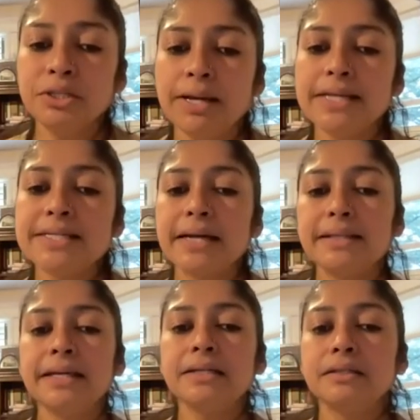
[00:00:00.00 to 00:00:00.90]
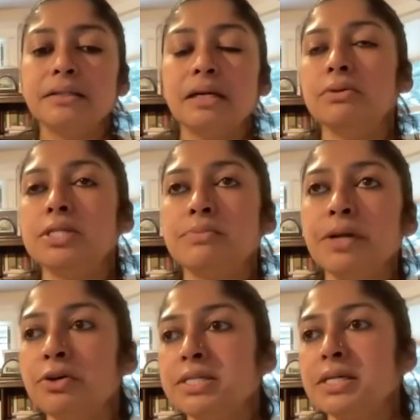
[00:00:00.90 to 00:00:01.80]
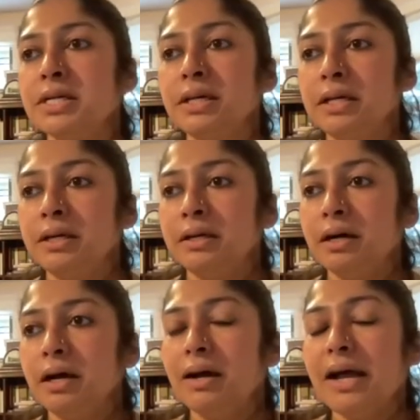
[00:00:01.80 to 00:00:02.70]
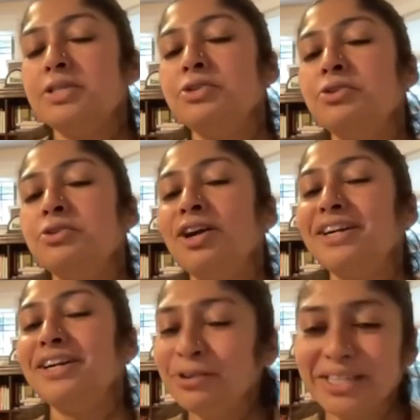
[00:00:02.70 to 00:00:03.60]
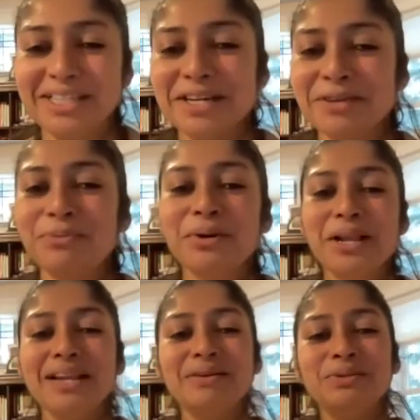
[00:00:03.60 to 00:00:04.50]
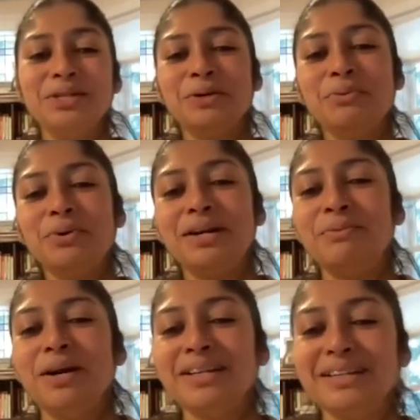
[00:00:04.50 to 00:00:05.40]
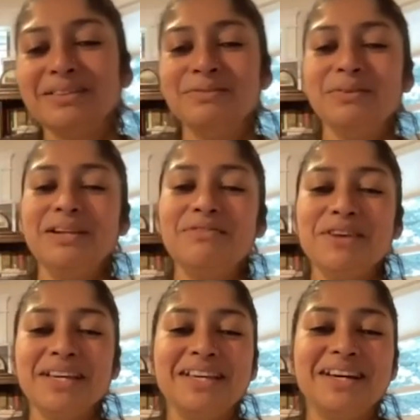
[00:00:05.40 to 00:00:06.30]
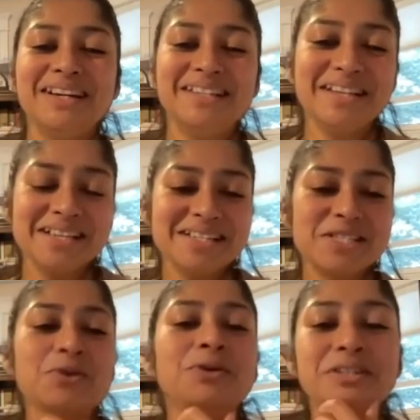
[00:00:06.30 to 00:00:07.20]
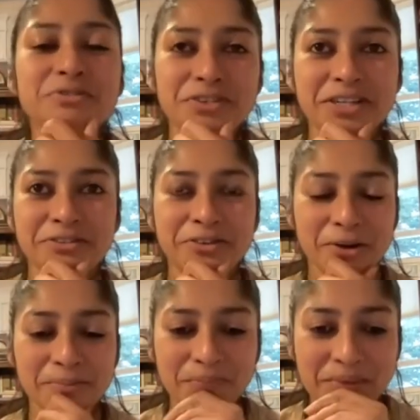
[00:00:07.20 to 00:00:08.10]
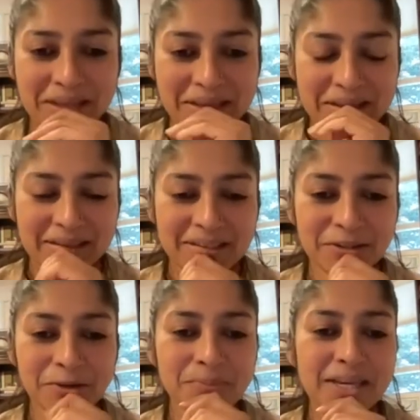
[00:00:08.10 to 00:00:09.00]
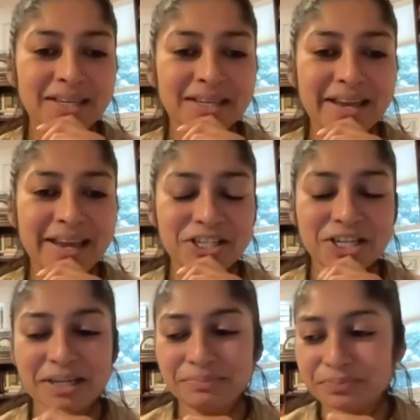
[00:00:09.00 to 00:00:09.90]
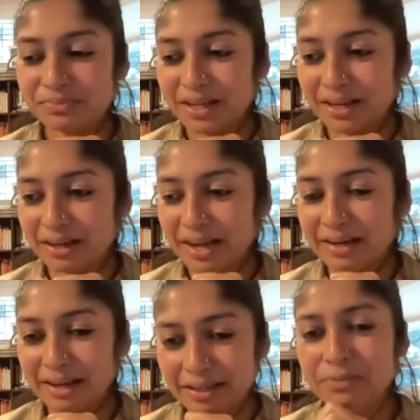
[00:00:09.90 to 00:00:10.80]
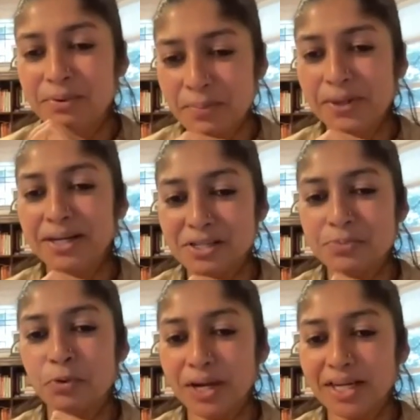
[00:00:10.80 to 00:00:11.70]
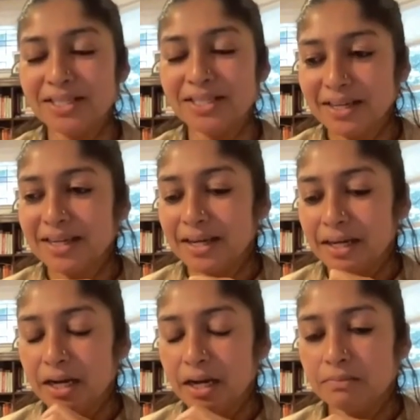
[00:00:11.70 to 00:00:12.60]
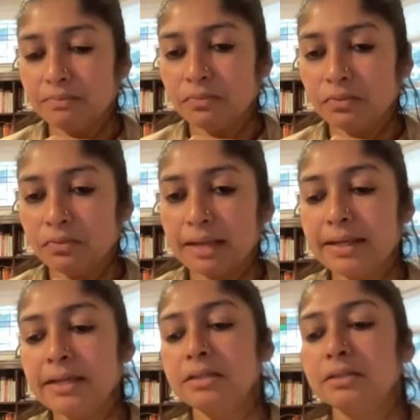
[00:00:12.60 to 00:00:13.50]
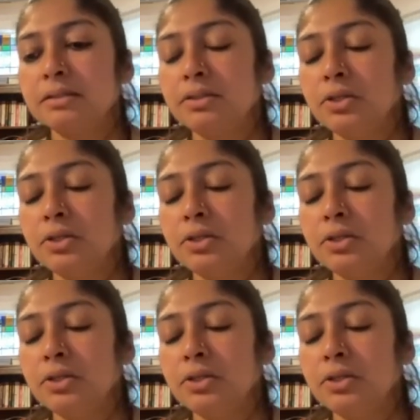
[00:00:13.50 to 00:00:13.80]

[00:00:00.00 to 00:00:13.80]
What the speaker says: the US, I think there was, because as you already know, DJ, you know, work living here is so different from, you know, being in Asia. And I think we were pretty spoiled. I think,